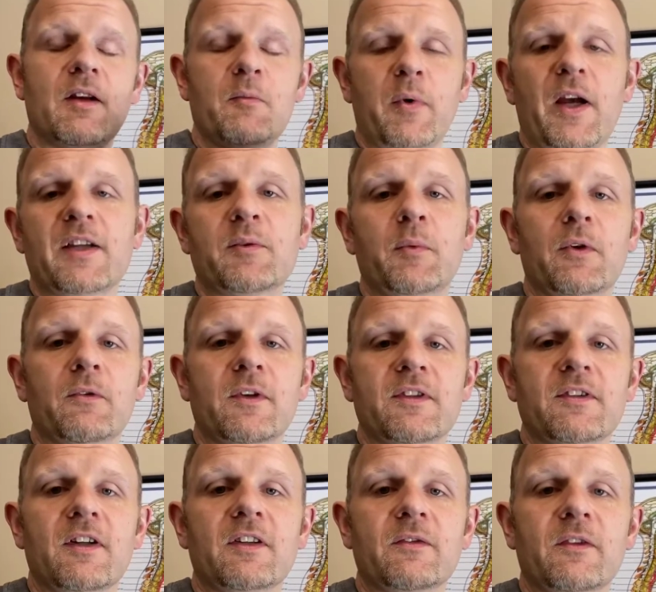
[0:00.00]
possible
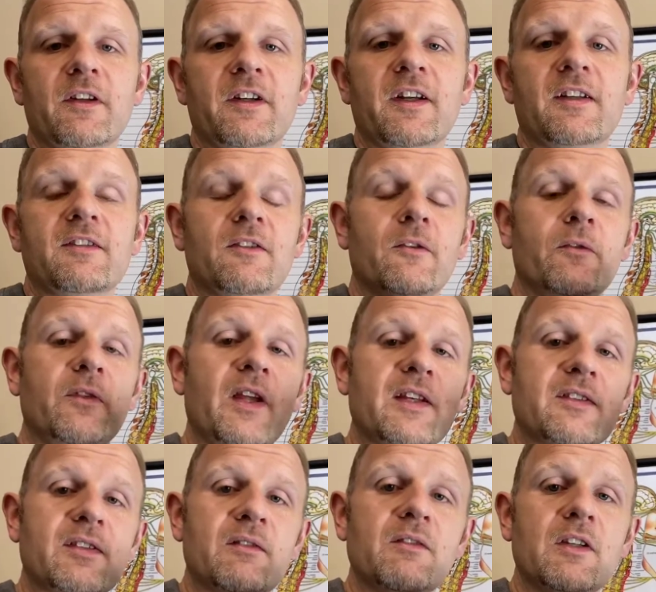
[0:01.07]
results for their kids. So if
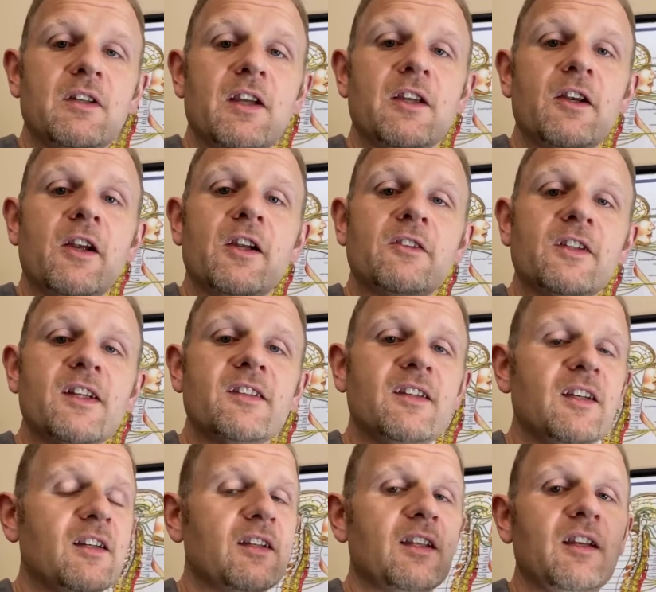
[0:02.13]
that's something that you're interested
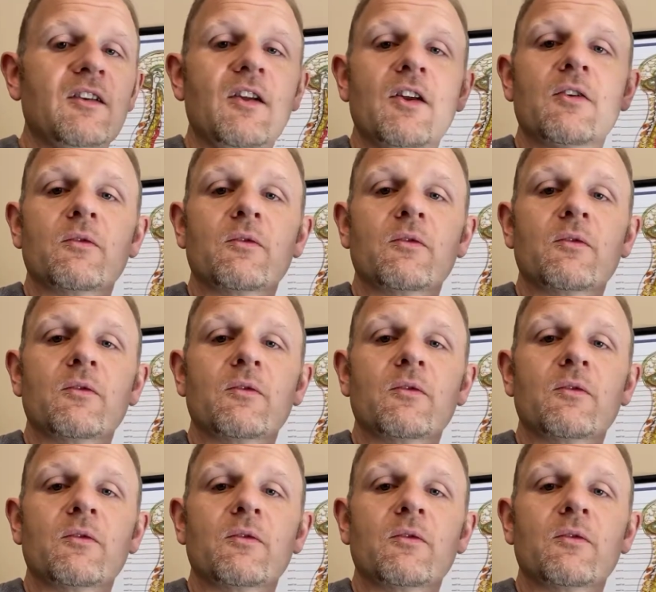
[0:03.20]
in, again,